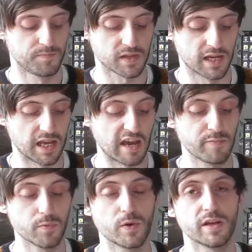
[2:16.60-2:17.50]
and I've
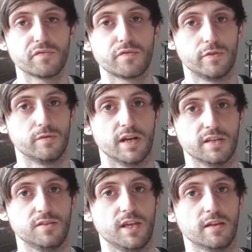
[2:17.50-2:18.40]
been waiting for
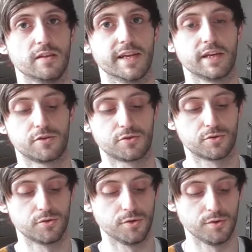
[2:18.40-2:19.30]
a Zelda, like a
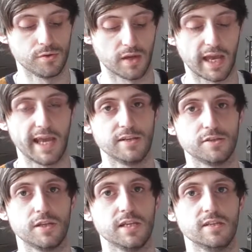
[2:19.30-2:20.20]
true
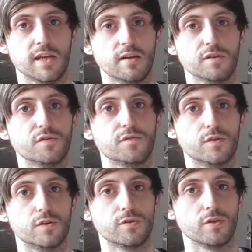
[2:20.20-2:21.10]
HD Zelda,
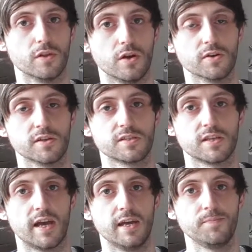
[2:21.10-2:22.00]
for the longest
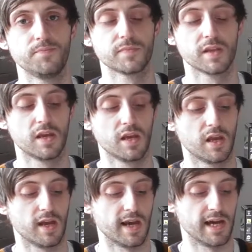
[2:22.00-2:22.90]
time.
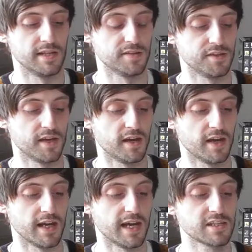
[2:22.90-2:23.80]
And
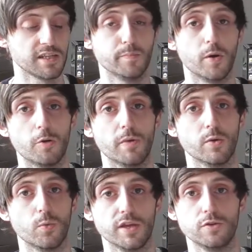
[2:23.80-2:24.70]
I actually bought my
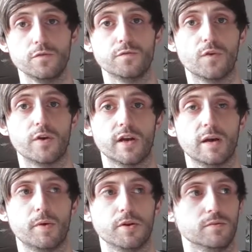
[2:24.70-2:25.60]
Wii U for it
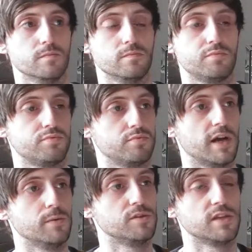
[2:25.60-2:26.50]
about,
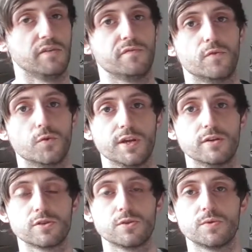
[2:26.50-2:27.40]
I would say, 4
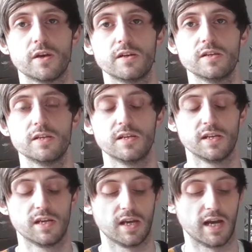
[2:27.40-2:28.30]
years ago now,
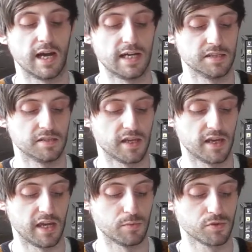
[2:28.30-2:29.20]
and
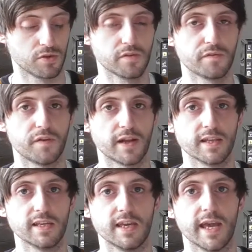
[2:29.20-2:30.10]
it was good to
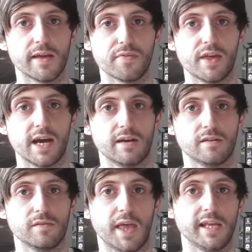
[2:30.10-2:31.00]
finally get that
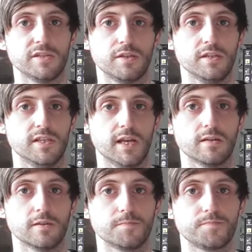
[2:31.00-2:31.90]
HD
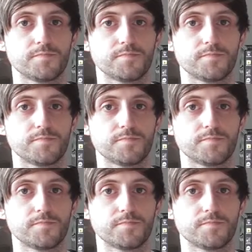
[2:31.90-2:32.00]
Zelda.